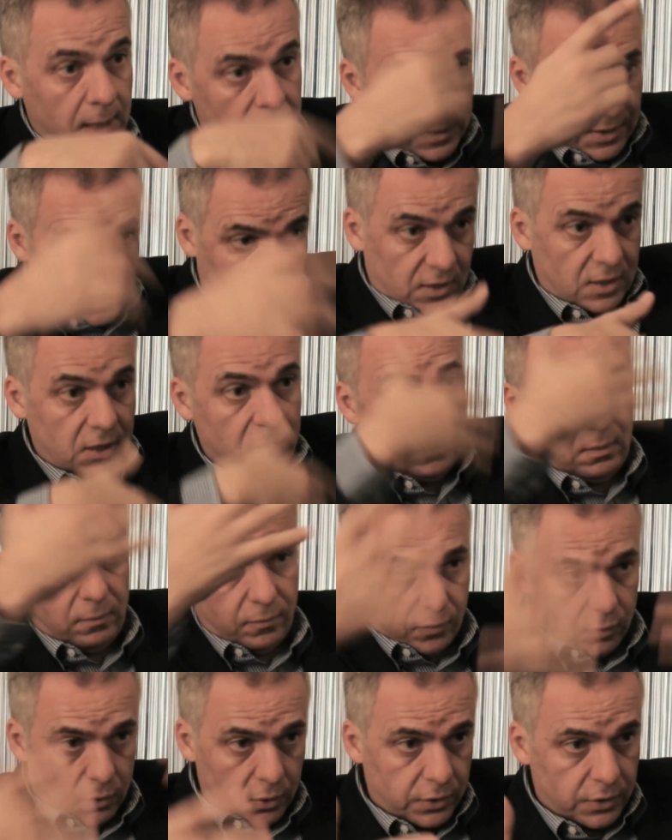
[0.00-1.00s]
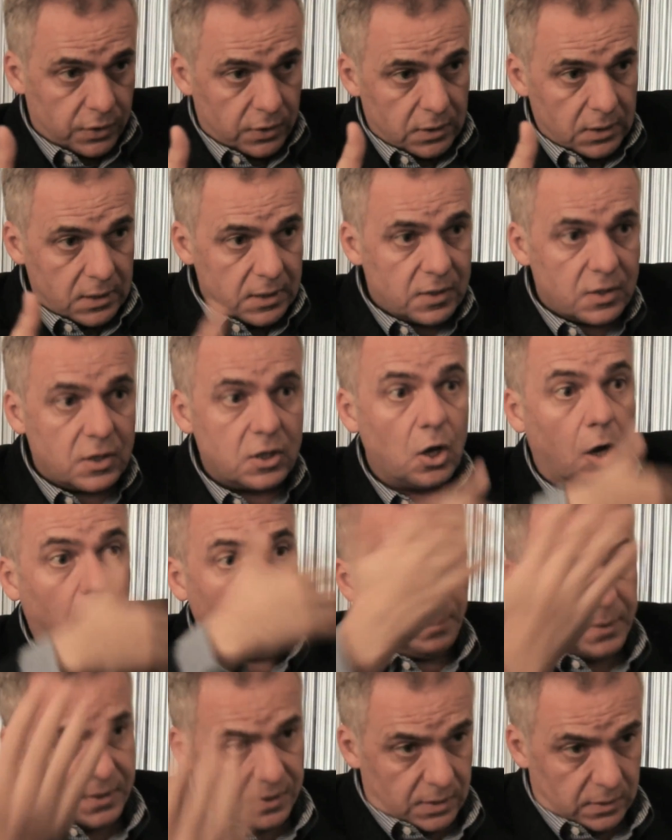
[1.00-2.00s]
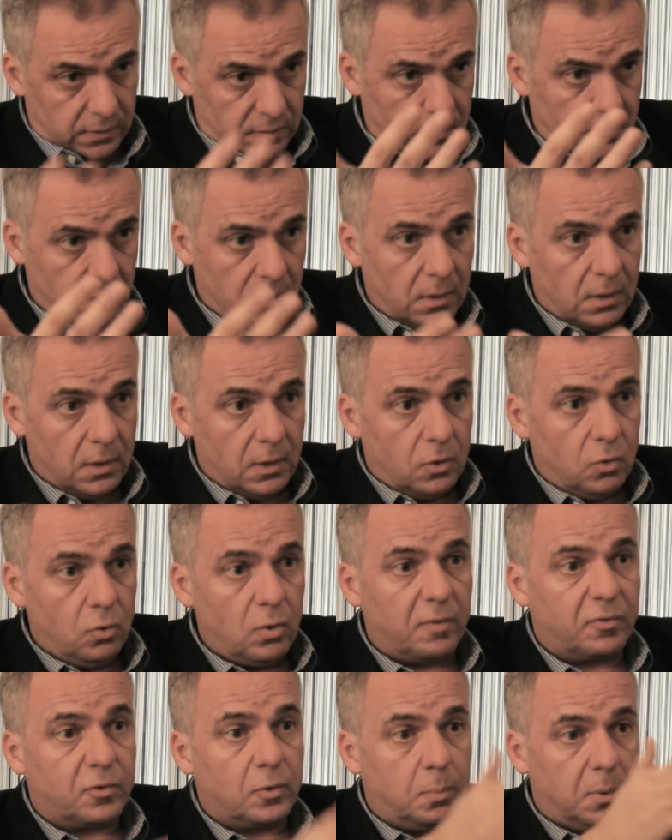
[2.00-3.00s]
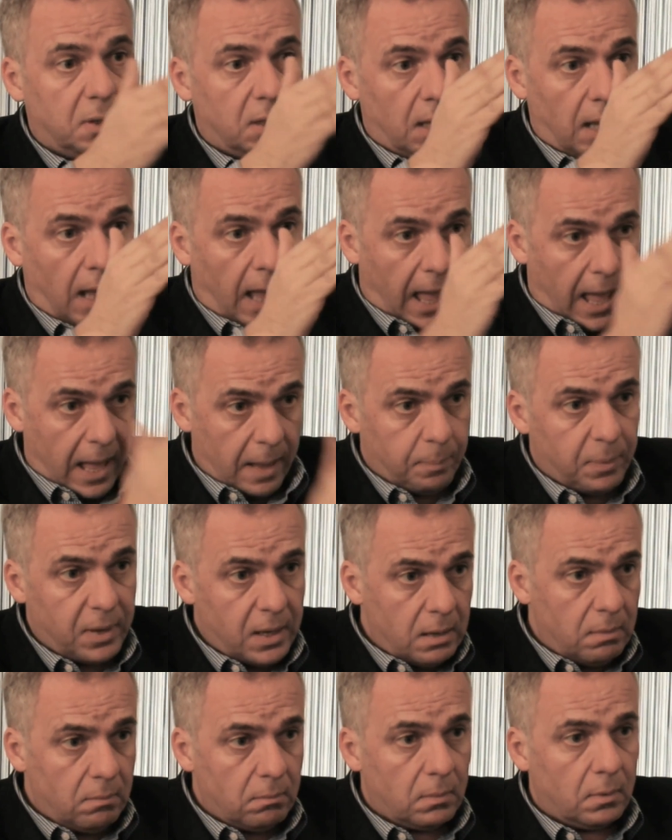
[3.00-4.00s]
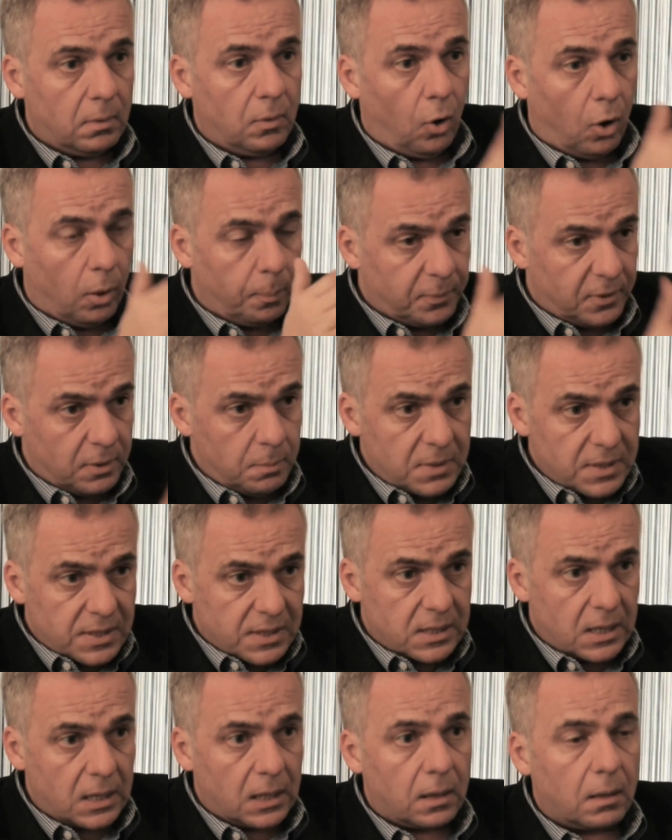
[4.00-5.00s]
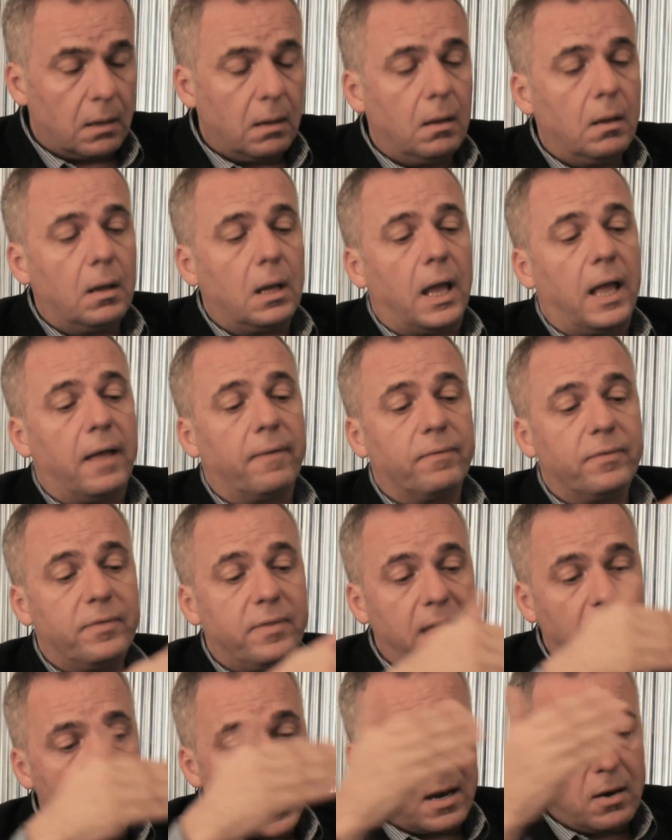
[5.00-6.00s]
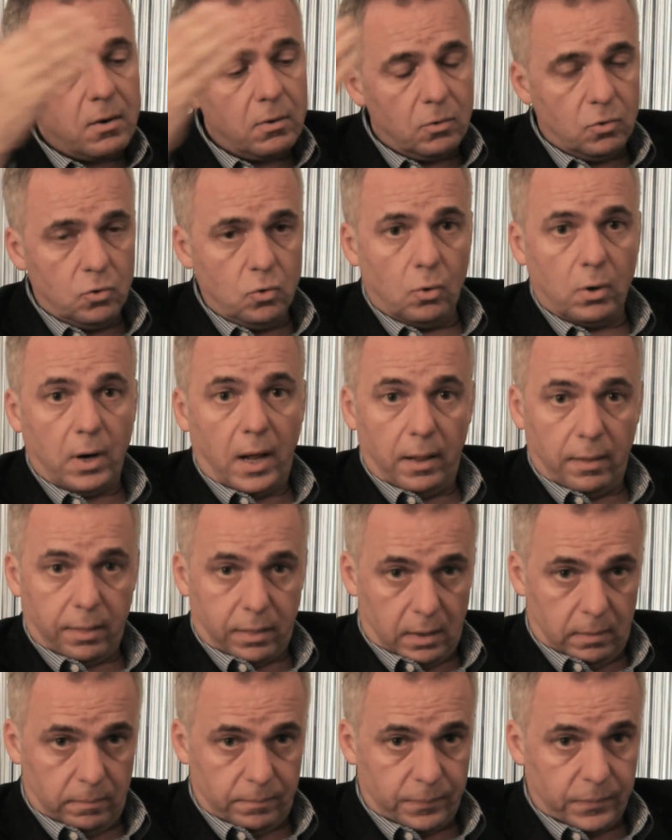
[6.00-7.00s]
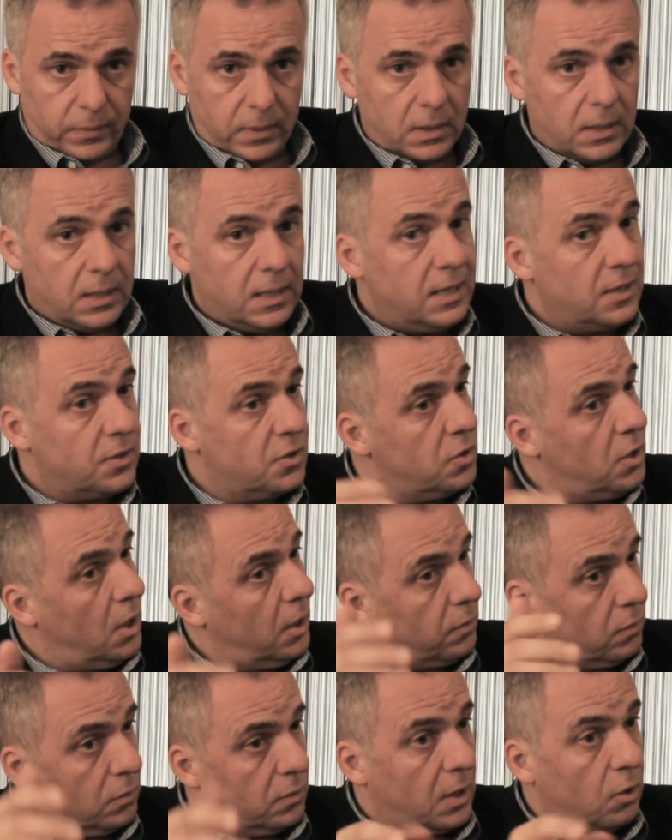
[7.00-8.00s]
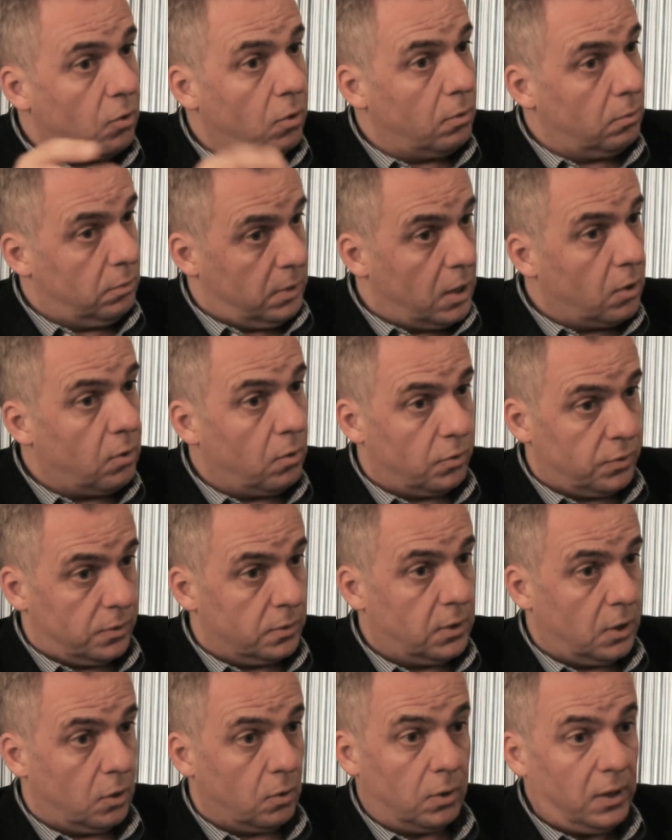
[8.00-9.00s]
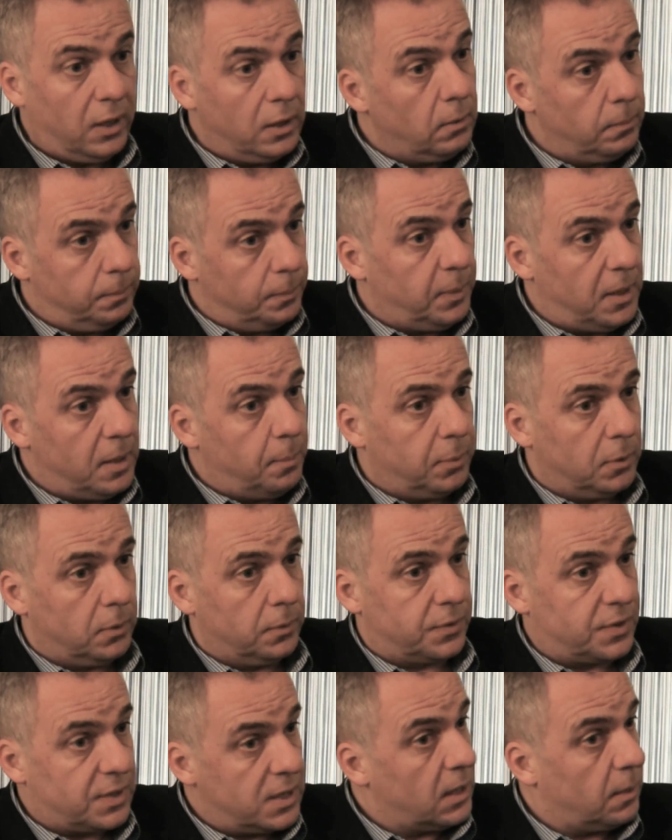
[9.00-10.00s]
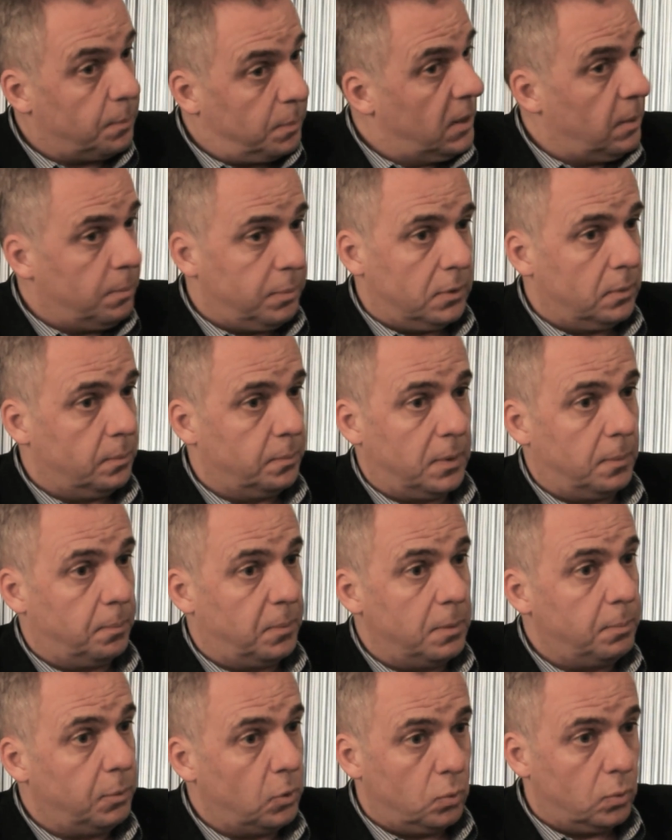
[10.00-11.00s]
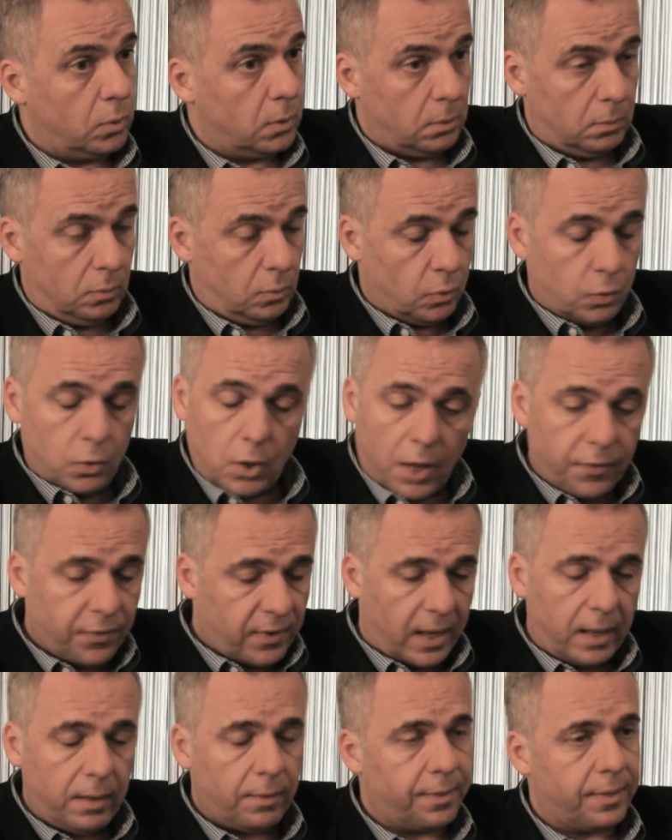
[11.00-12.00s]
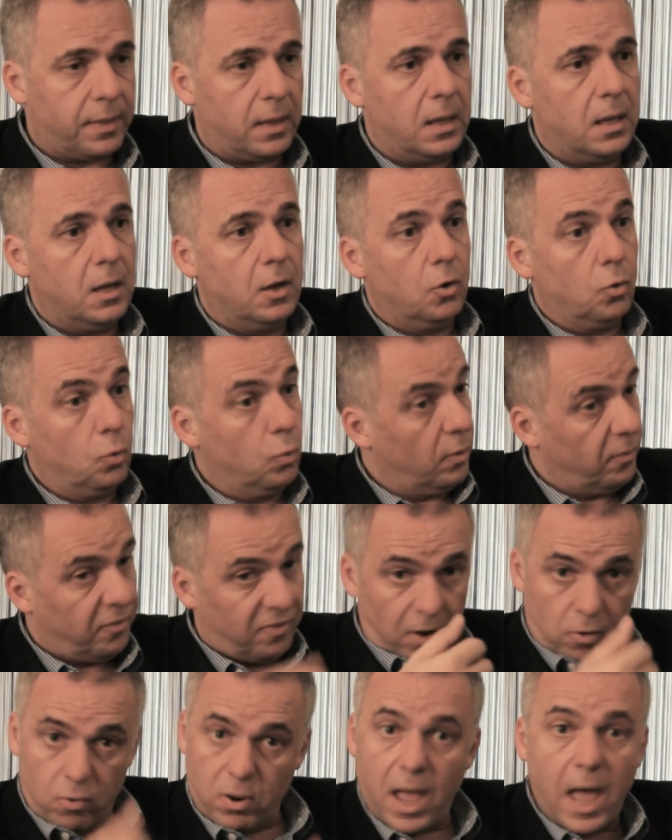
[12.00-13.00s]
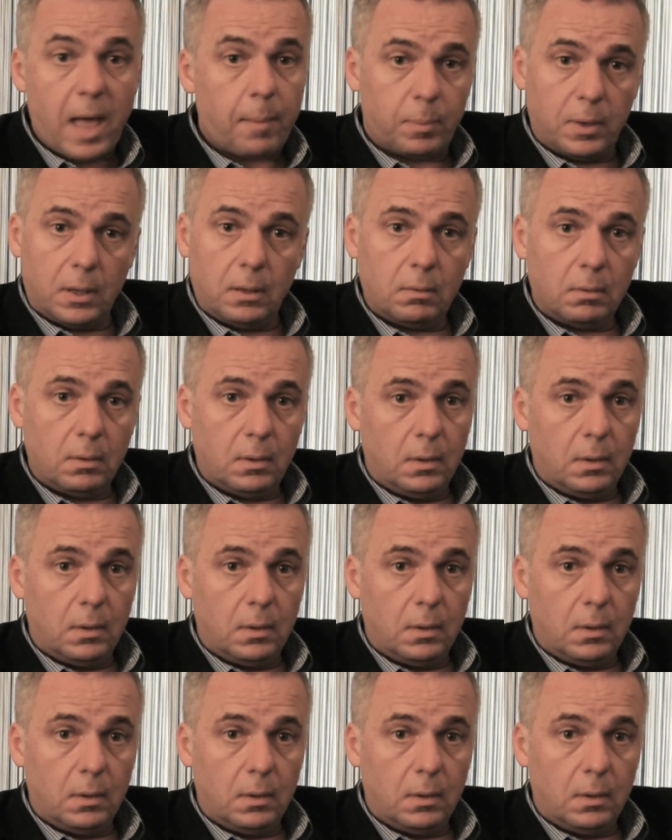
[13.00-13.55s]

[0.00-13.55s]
It's the inverse. Mm-hmm. It's the opposite. Mm-hmm. You have to be happy, optimistic, and then you're healthy. It's not. There are ill people, sick people, people who are not healthy, who are very happy.